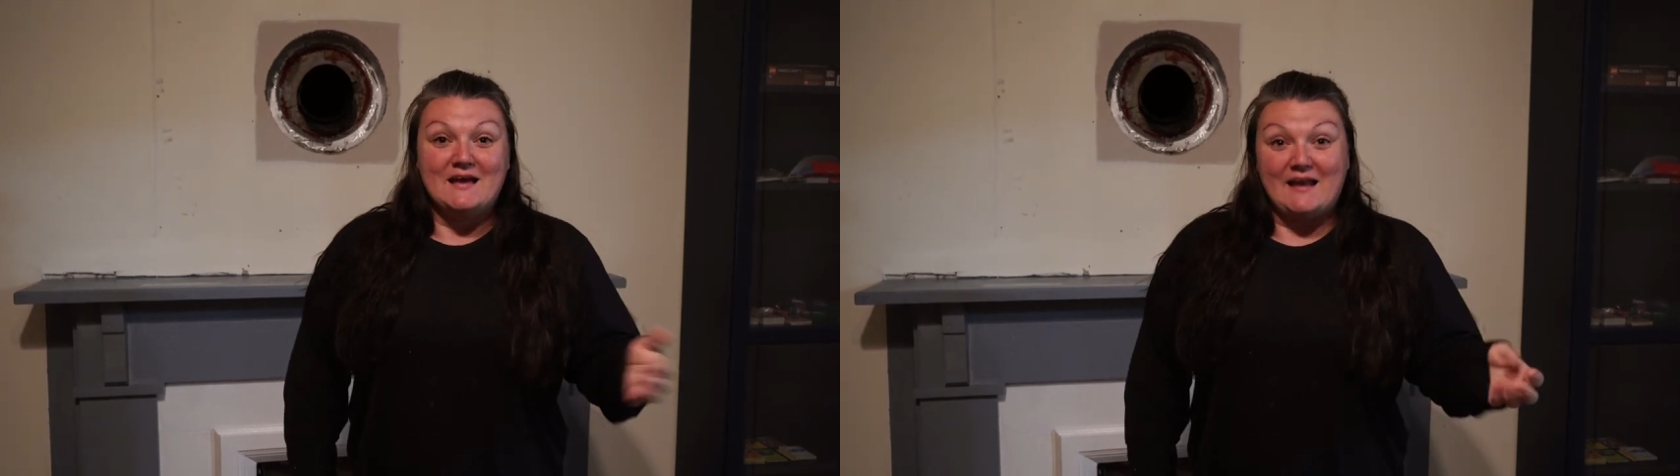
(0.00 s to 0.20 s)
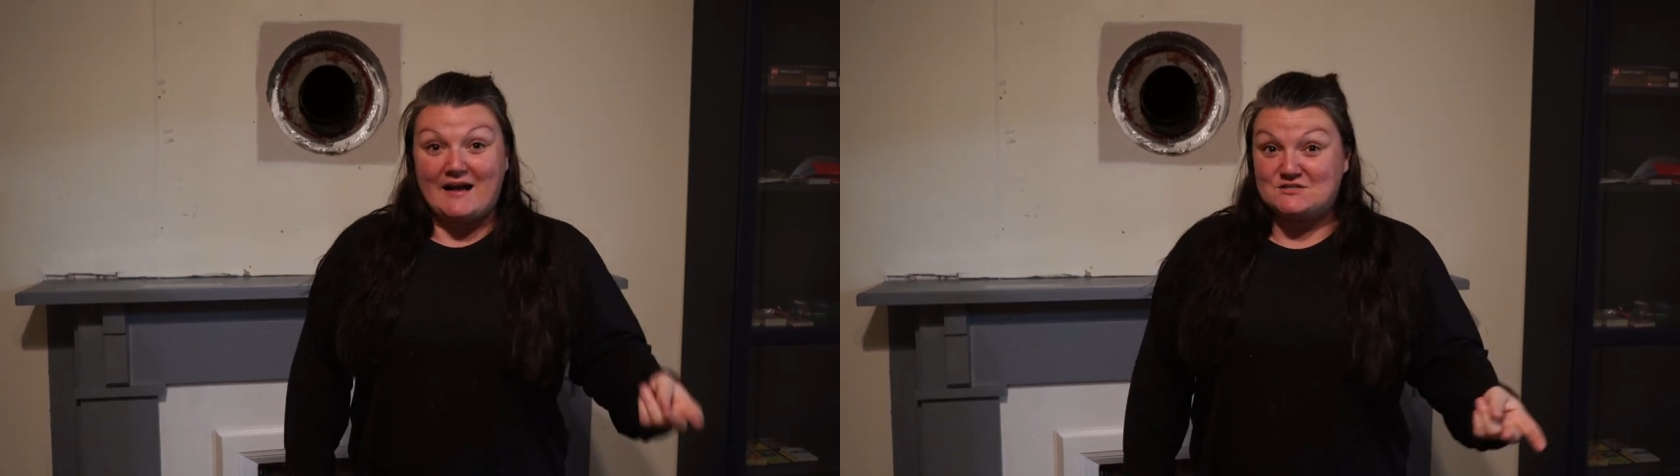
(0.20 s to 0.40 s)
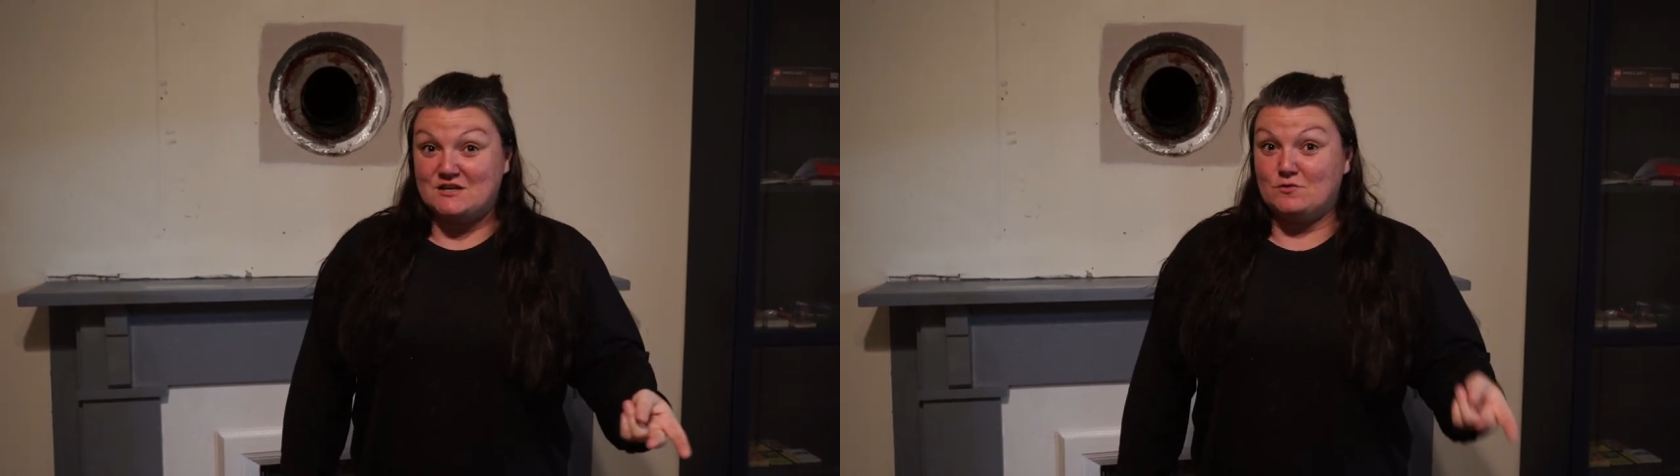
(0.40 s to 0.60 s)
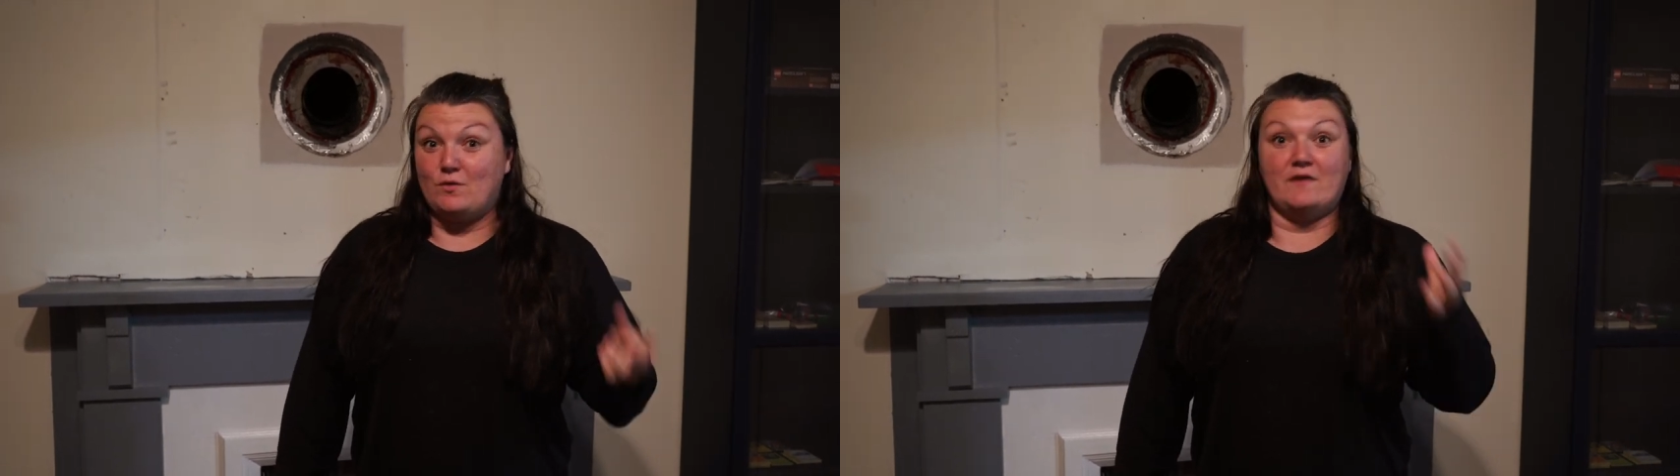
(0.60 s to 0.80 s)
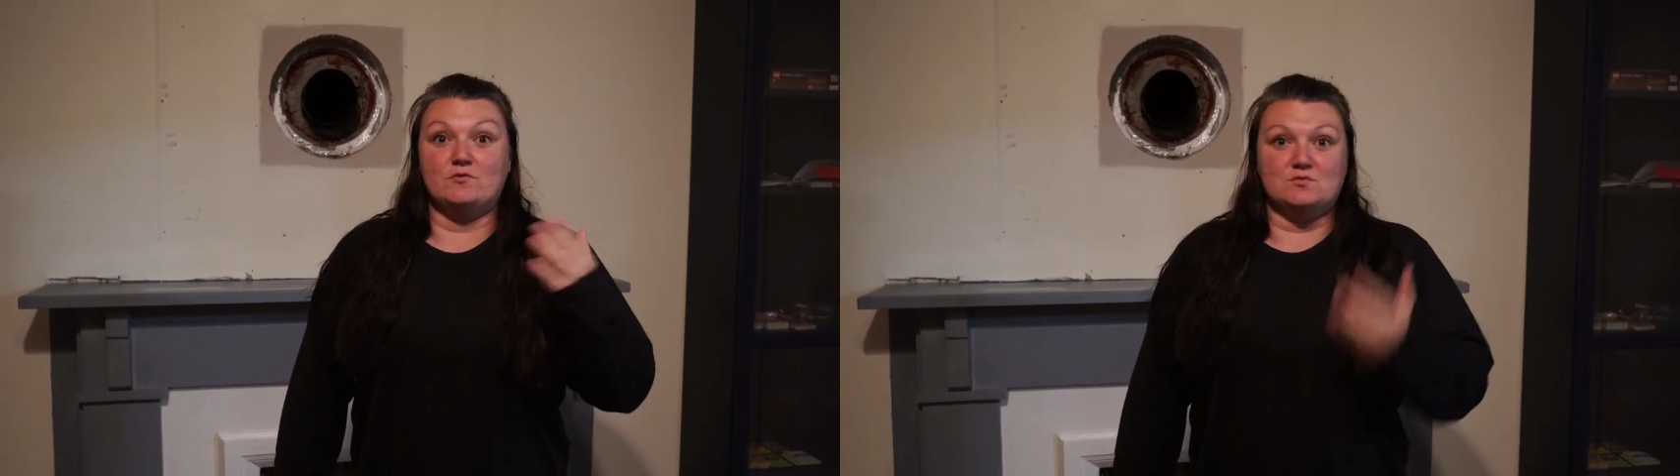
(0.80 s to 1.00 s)
and actually
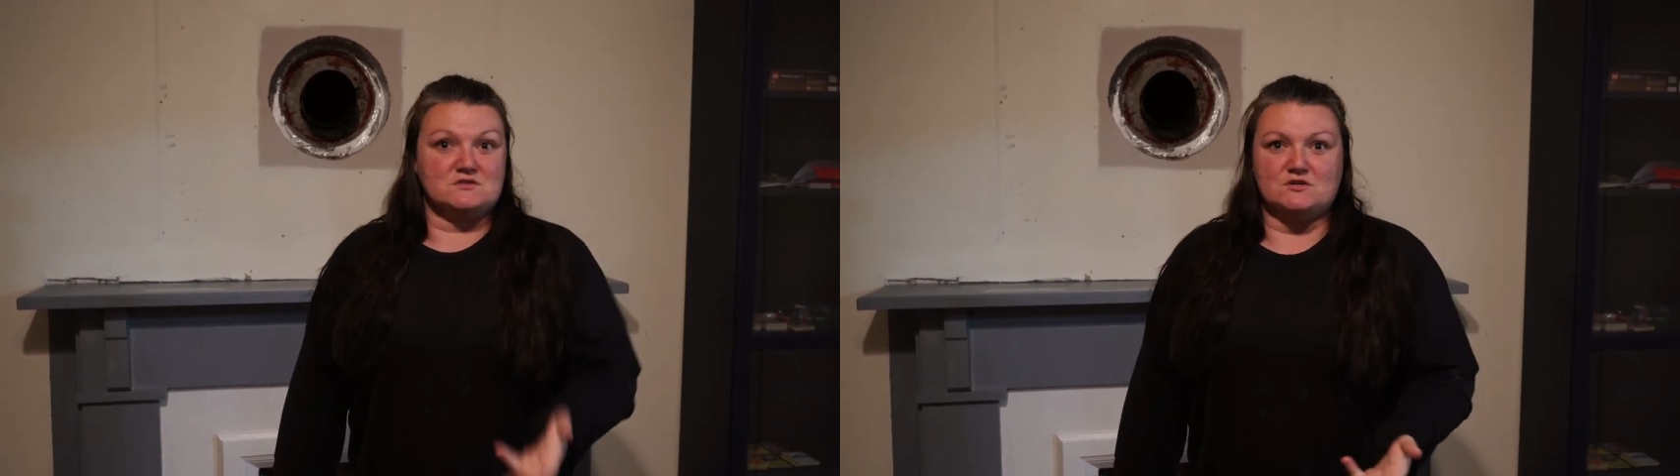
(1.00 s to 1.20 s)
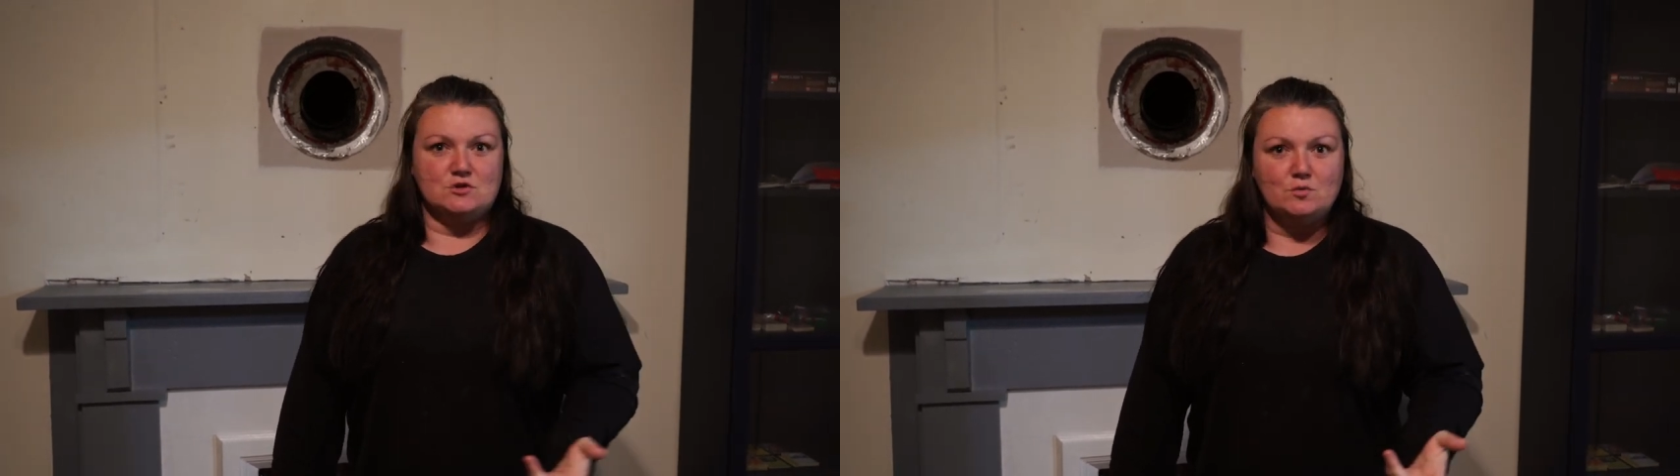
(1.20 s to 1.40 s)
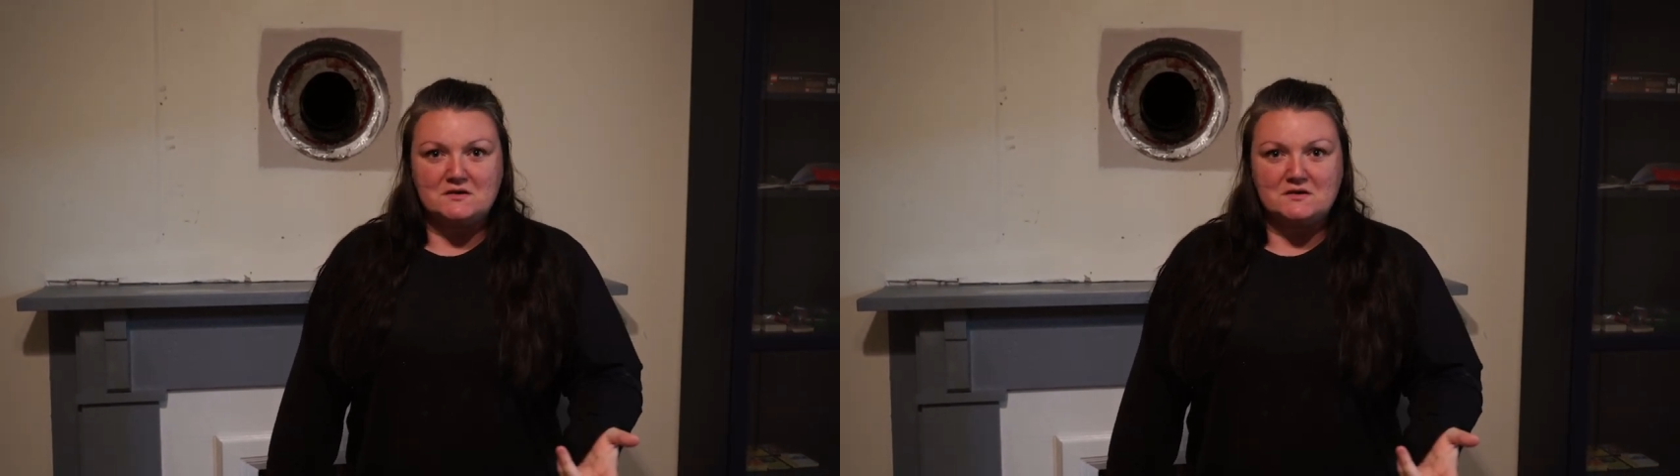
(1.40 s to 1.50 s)
arrived almost like two